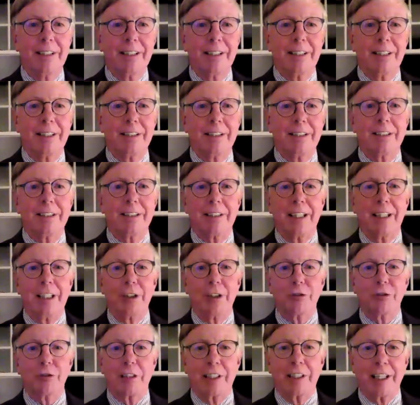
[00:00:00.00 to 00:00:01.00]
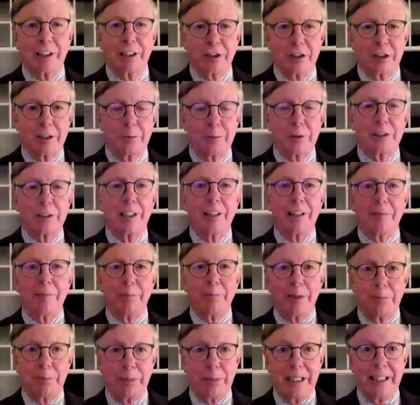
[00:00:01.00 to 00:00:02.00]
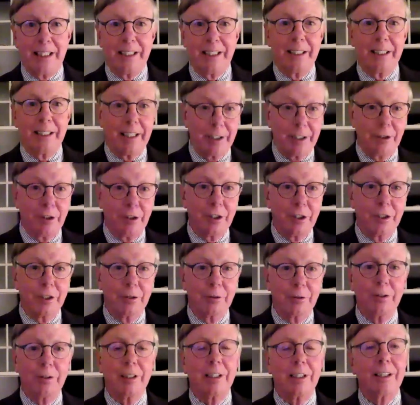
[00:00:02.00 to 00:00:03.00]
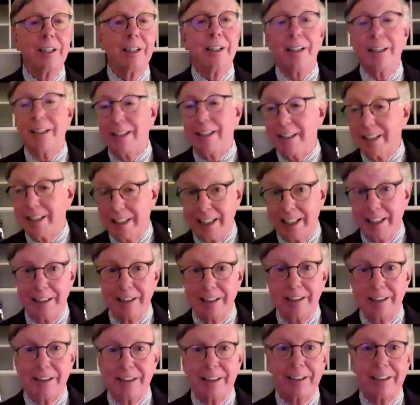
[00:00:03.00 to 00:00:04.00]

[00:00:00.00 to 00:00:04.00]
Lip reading: he's endangering not just himself, but me and you and the kids.